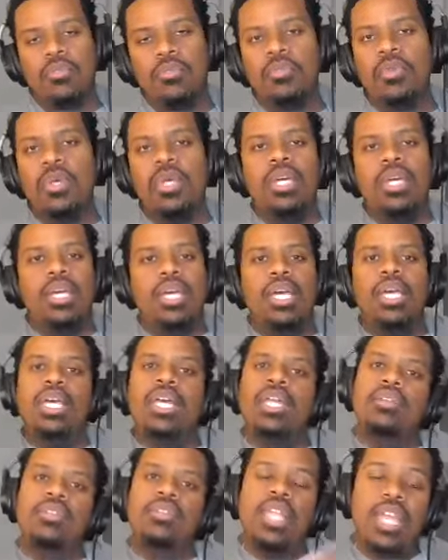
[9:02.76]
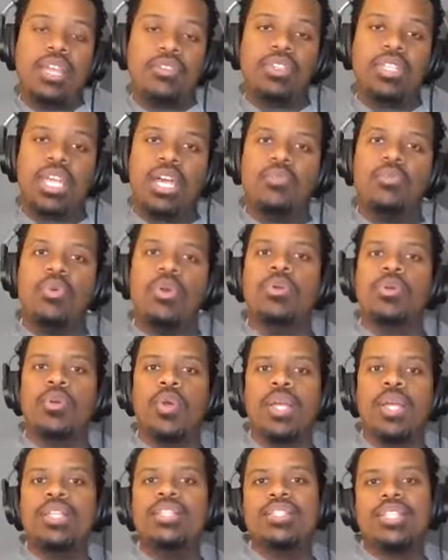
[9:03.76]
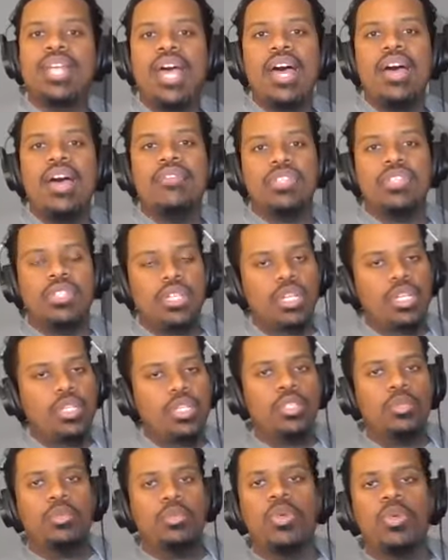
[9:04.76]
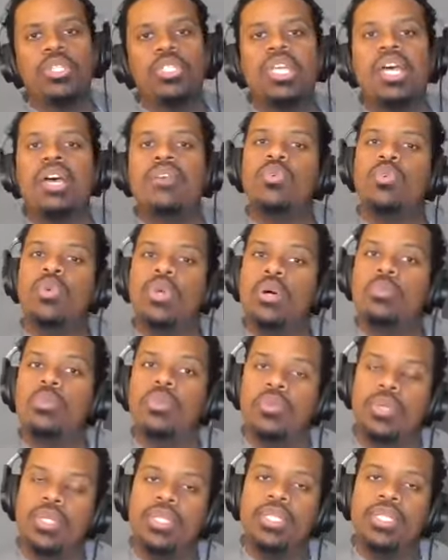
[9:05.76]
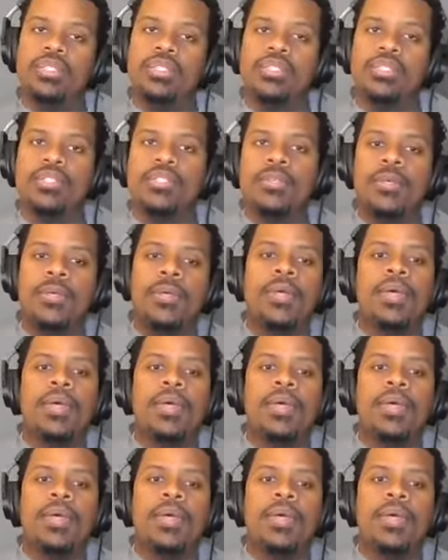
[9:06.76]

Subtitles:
them. And thankfully, I've worked with great staffs and other support staff who helped me with this.